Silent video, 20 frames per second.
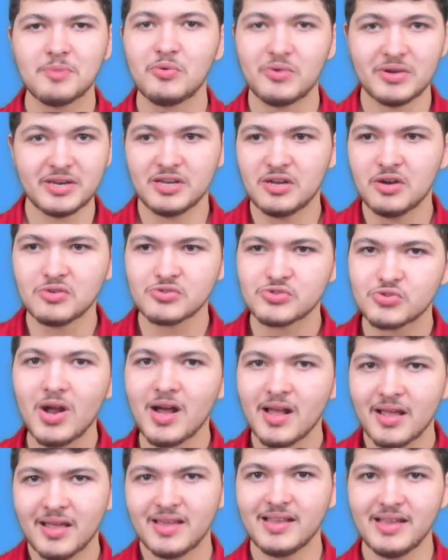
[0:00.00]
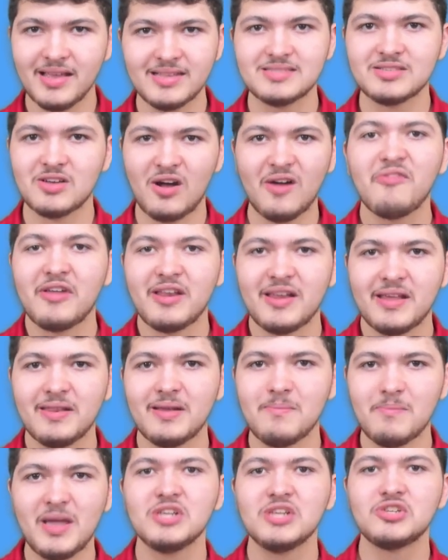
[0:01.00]
But when it goes wrong, it's often in
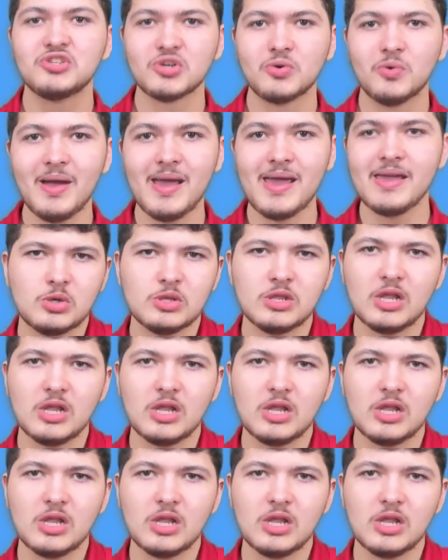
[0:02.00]
a major way.